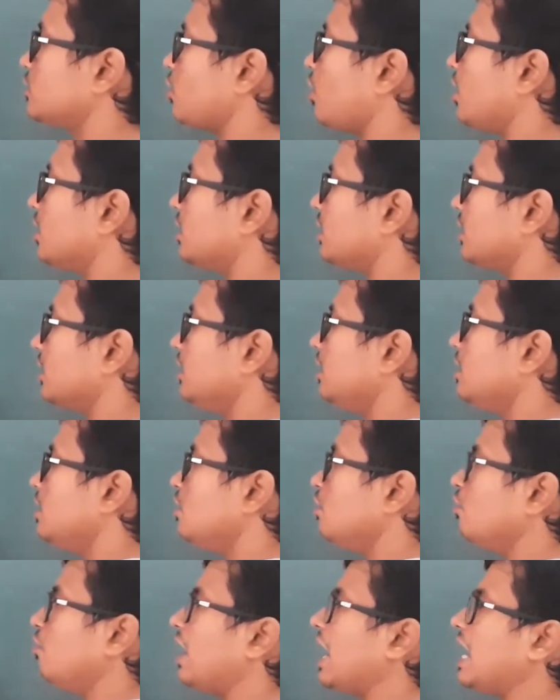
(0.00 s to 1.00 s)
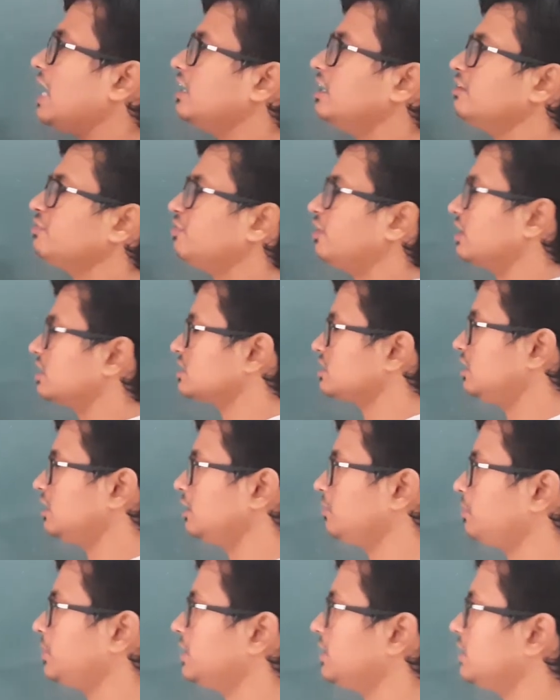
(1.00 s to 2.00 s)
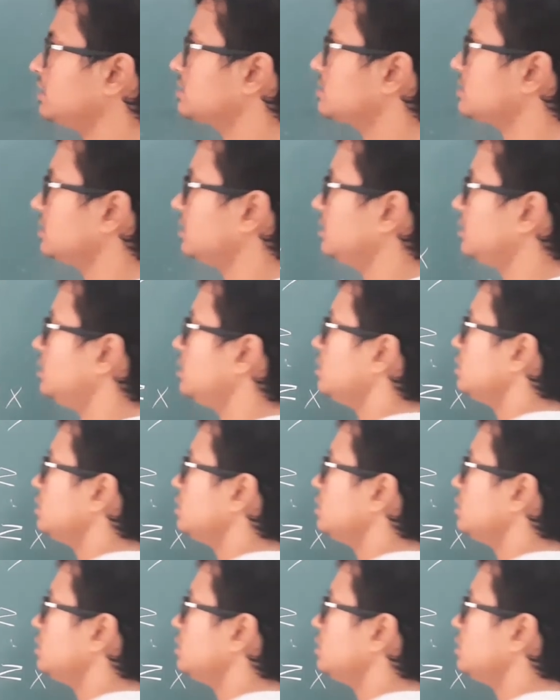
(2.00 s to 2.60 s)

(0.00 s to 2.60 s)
not a valid functional dependency.